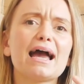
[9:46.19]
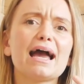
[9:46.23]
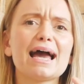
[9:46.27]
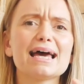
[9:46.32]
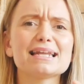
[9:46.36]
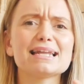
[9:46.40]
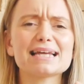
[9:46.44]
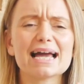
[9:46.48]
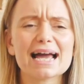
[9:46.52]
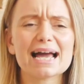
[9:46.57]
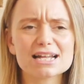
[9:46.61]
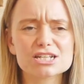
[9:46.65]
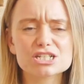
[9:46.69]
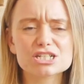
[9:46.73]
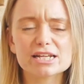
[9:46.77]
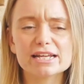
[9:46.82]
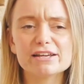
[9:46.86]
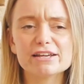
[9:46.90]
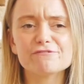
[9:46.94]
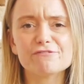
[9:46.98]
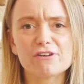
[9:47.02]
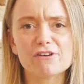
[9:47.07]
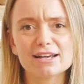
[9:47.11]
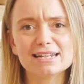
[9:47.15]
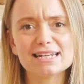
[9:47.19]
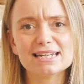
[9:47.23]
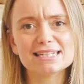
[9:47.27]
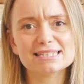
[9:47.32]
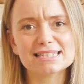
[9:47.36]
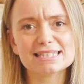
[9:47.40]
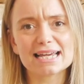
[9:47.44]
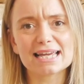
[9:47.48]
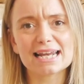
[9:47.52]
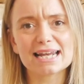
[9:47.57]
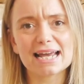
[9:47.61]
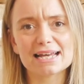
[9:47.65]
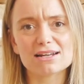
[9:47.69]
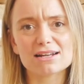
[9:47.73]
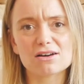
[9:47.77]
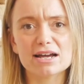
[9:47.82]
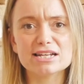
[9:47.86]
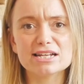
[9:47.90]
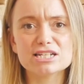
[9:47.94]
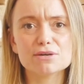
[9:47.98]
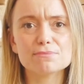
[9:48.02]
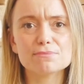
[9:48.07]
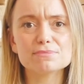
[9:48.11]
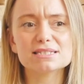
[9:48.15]
and actually finding secondhand
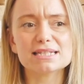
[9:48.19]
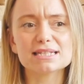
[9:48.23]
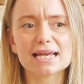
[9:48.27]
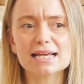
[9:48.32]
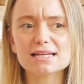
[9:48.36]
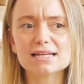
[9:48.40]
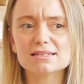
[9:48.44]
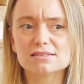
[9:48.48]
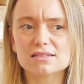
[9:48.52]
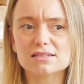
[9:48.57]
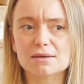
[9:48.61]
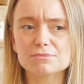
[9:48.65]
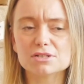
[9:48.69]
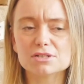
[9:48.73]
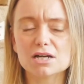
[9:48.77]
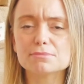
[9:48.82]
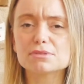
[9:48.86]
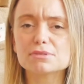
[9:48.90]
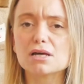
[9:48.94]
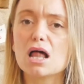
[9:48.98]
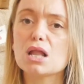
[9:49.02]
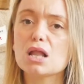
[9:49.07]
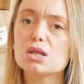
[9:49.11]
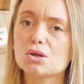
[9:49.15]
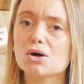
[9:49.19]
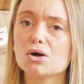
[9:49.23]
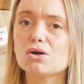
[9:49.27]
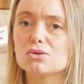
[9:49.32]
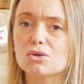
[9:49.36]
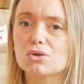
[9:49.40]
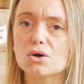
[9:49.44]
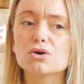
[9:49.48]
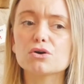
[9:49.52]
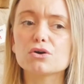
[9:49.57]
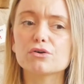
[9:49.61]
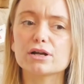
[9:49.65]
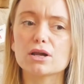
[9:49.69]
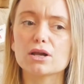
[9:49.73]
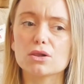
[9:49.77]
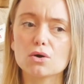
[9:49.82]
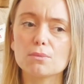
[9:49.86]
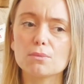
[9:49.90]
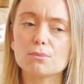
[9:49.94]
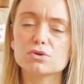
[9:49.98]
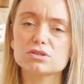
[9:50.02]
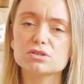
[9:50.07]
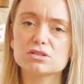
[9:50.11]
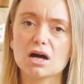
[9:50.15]
items takes sometimes a lot longer and a
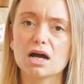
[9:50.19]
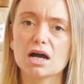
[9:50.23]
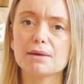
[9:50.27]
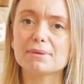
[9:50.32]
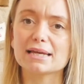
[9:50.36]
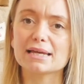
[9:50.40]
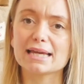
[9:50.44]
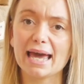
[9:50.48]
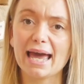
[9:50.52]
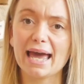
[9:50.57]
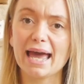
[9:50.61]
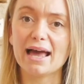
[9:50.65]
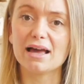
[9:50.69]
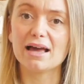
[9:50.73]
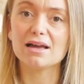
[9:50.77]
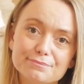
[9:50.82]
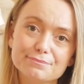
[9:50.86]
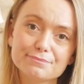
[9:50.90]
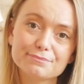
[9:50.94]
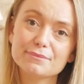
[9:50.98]
lot more time and care.